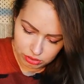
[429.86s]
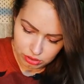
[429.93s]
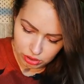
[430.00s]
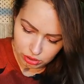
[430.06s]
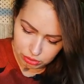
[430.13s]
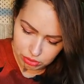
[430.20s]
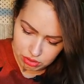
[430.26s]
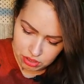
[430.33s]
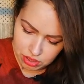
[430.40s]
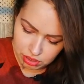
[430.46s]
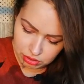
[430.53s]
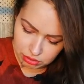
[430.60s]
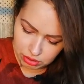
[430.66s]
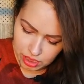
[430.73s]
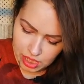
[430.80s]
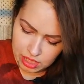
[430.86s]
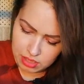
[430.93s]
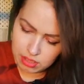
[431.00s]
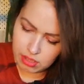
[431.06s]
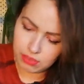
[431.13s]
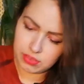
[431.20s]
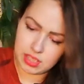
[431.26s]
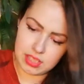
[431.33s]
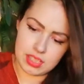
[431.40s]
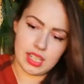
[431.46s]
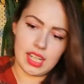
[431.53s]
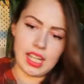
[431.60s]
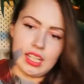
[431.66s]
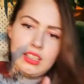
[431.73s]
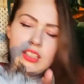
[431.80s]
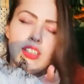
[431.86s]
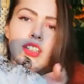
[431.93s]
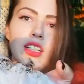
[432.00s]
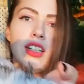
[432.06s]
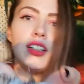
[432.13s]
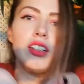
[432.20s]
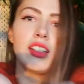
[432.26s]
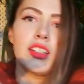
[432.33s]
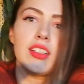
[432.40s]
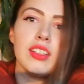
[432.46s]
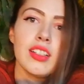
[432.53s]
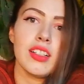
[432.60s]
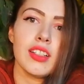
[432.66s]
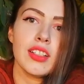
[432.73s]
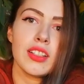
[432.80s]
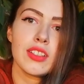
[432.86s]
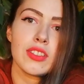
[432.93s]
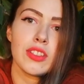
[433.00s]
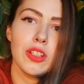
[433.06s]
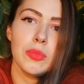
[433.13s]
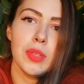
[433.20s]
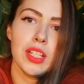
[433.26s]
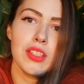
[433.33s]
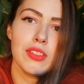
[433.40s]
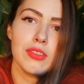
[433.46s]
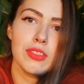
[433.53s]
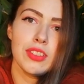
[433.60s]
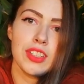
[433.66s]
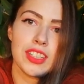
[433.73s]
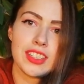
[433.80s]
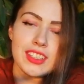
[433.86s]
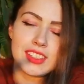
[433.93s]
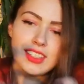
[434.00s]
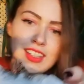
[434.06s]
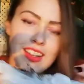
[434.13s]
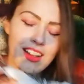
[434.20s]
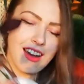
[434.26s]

The roots are crazy of this guy. Look, so many roots.